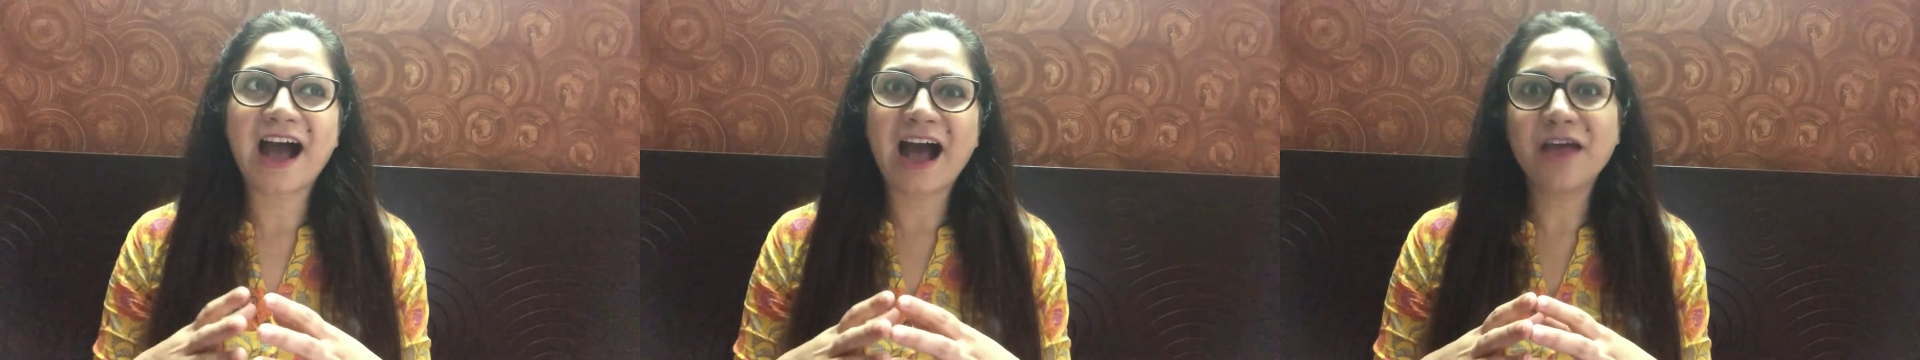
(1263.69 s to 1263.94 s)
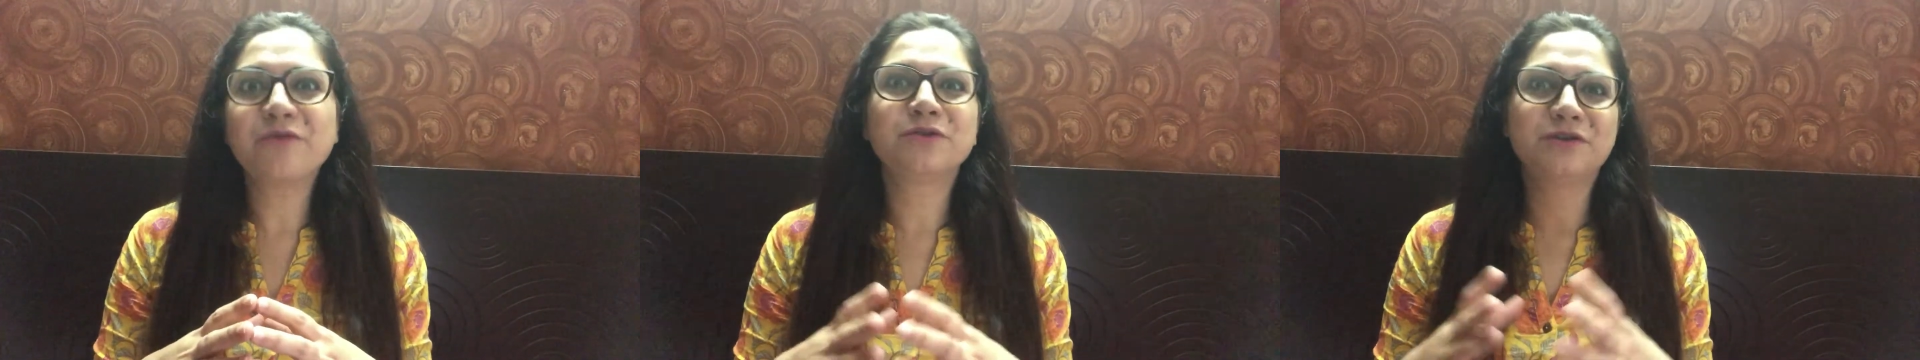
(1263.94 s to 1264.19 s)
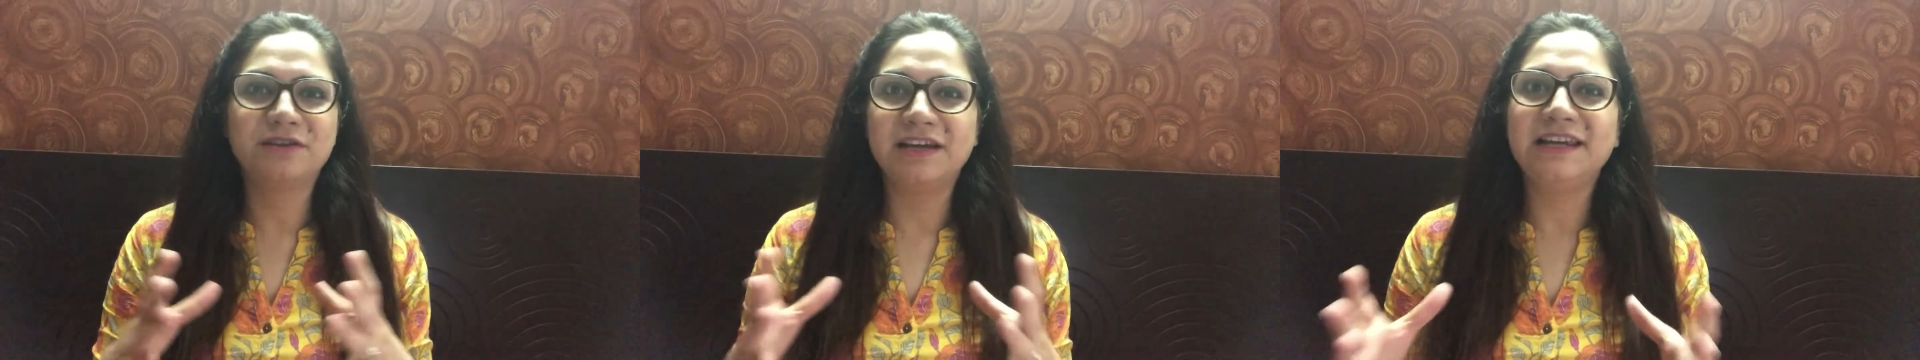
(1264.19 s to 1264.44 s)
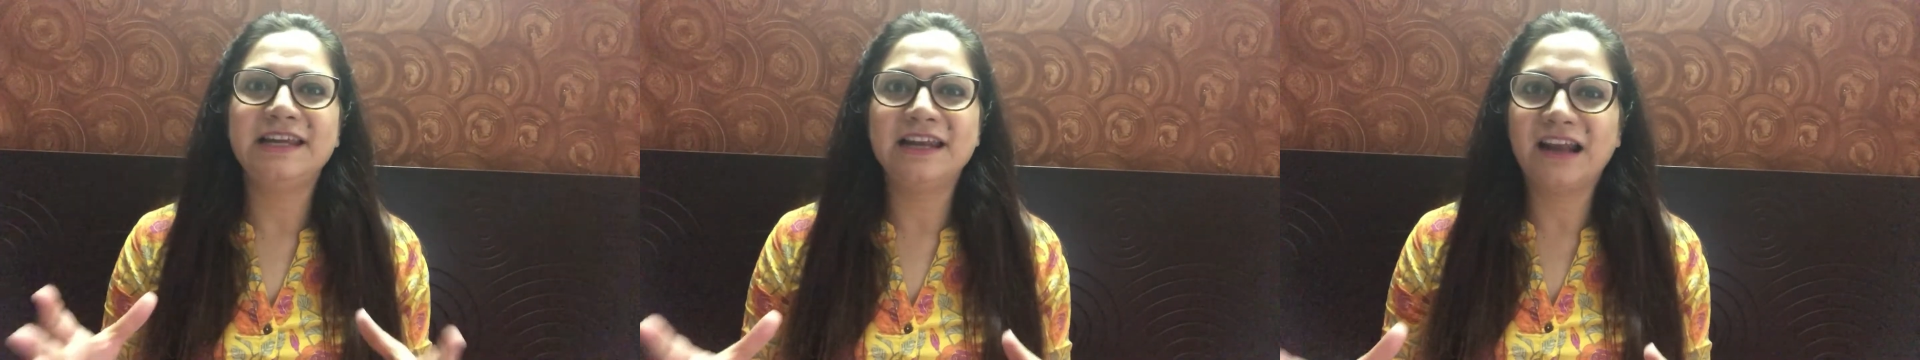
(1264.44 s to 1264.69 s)
I would
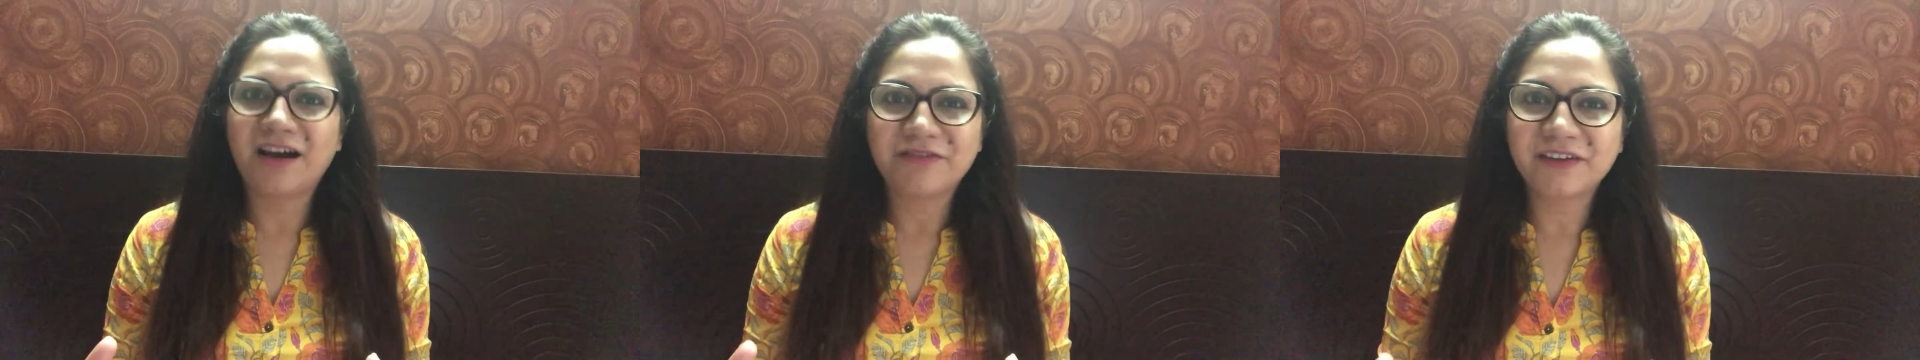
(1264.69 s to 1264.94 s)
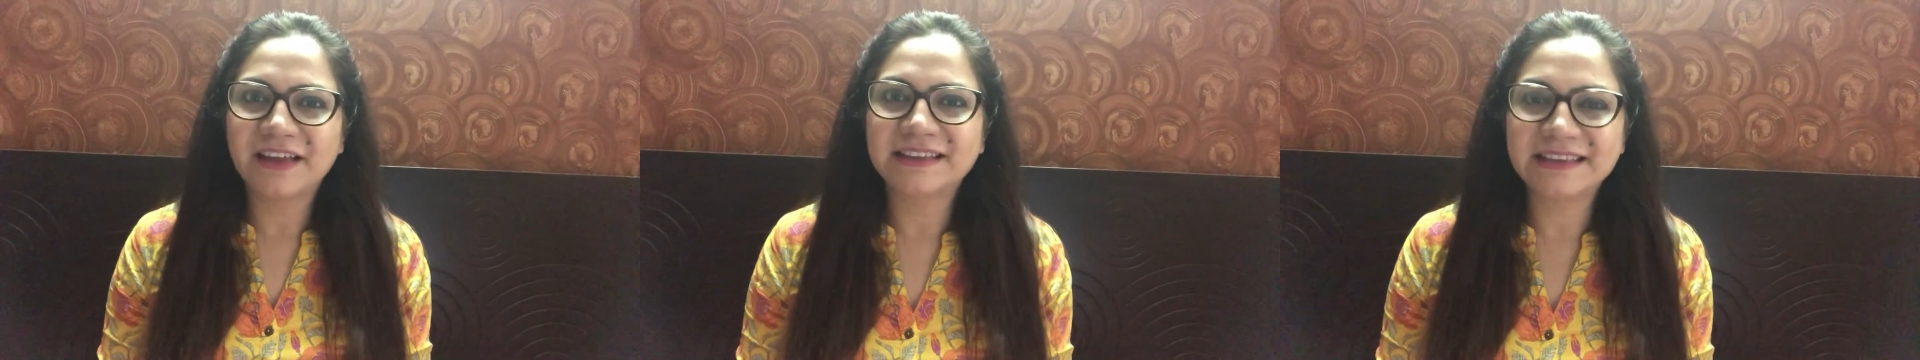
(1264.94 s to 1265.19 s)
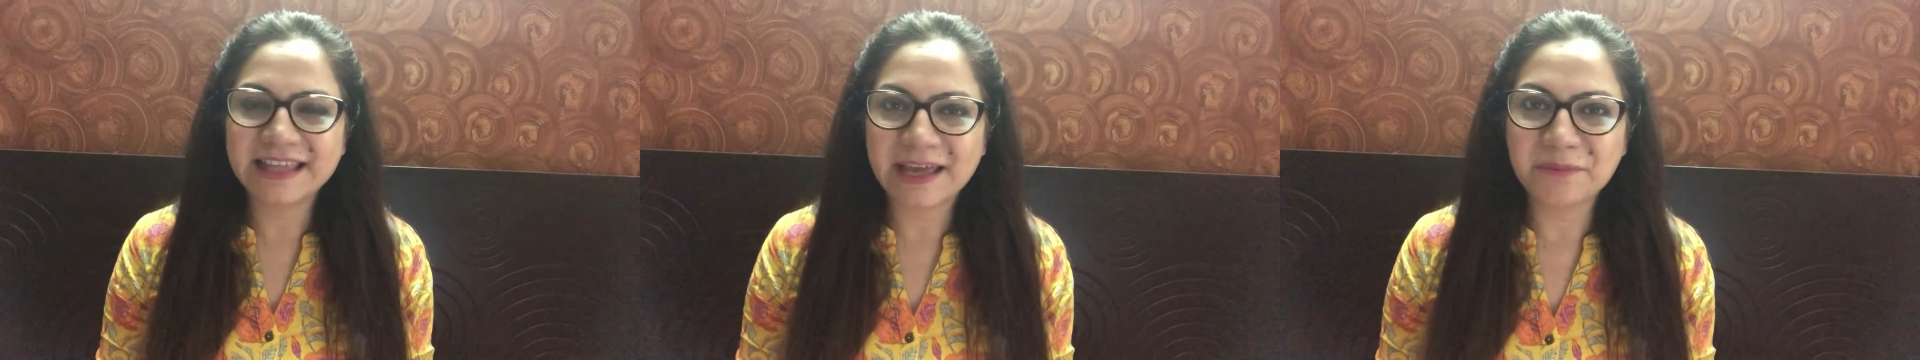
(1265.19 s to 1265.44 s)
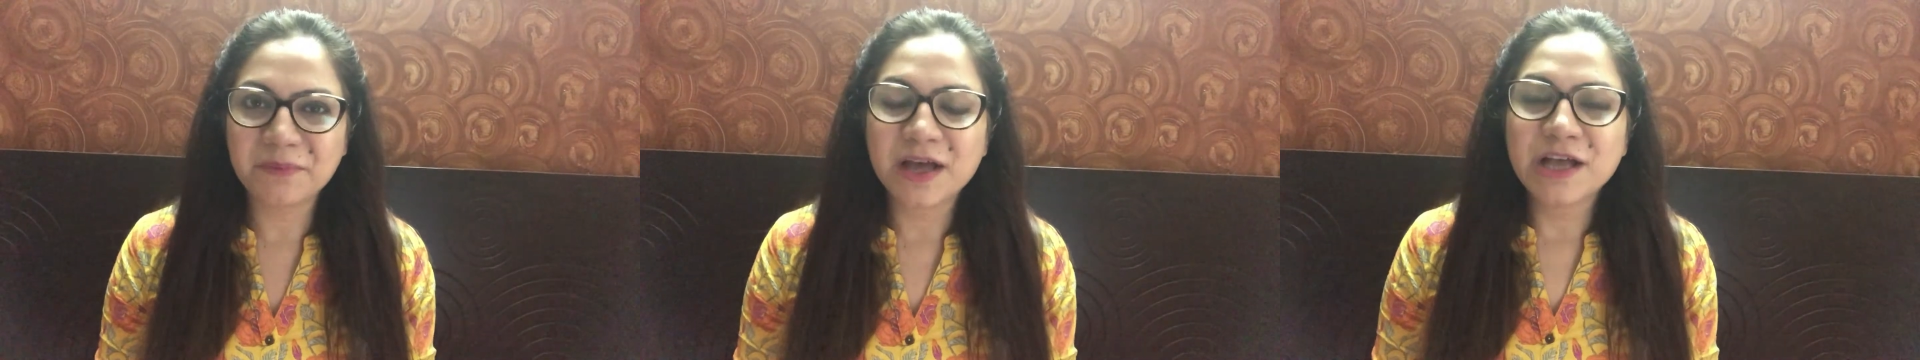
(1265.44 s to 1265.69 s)
really laugh at
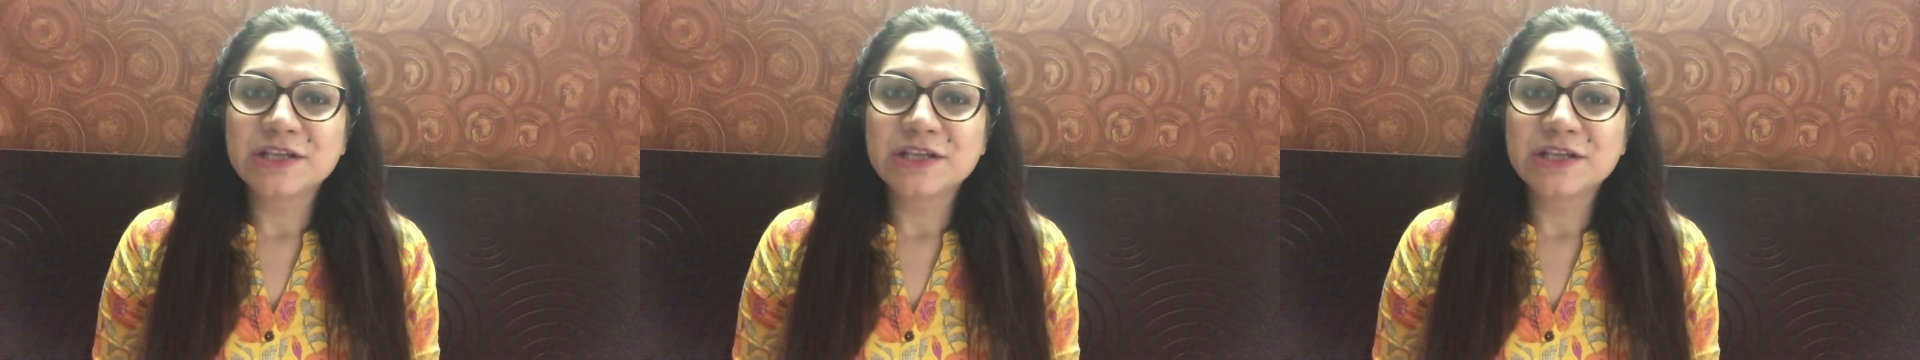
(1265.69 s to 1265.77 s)
them